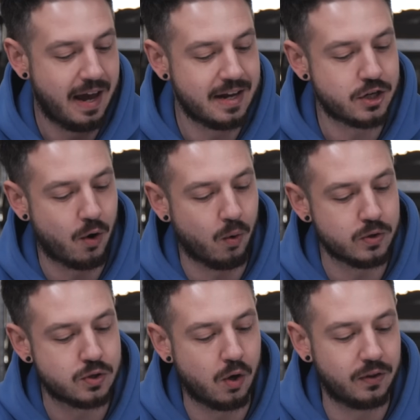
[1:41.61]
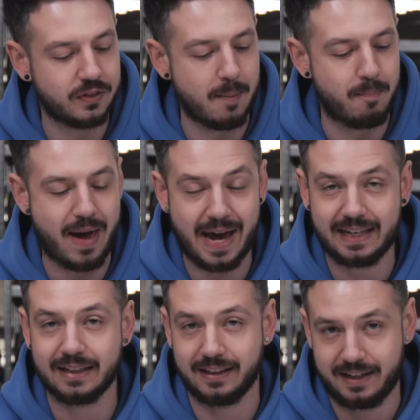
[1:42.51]
and also the
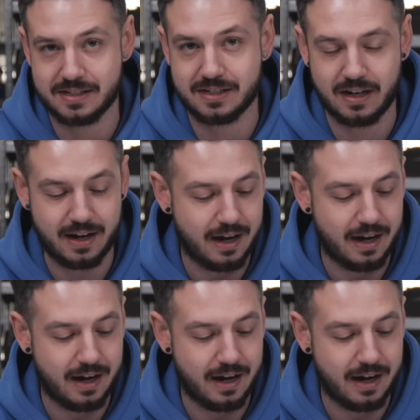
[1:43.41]
packing list.